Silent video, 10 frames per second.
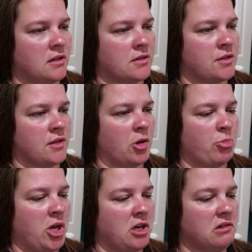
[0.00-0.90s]
there's still
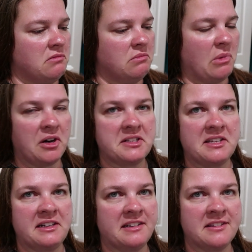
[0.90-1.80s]
like pin
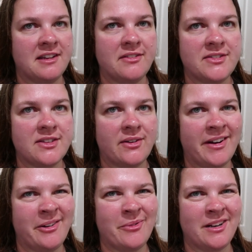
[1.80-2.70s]
marks in it and stuff, so I
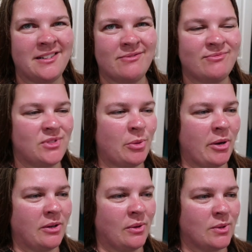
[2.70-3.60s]
don't want to do
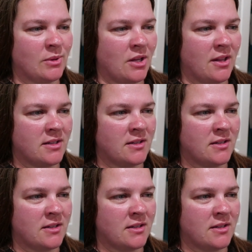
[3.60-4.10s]
buttonholes with all